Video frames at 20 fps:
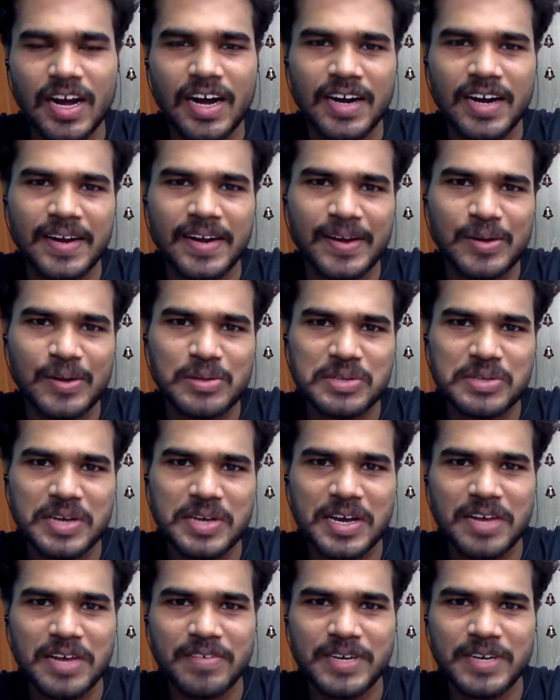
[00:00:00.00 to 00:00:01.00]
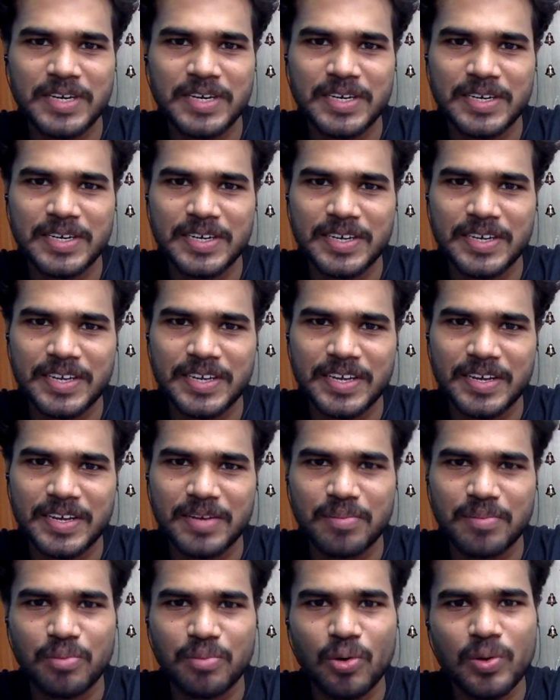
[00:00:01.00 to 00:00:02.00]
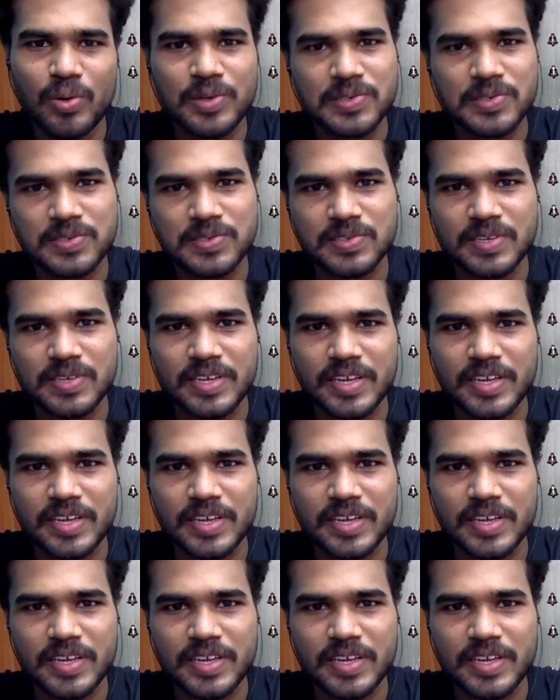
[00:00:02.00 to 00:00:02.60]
And I also have a bonus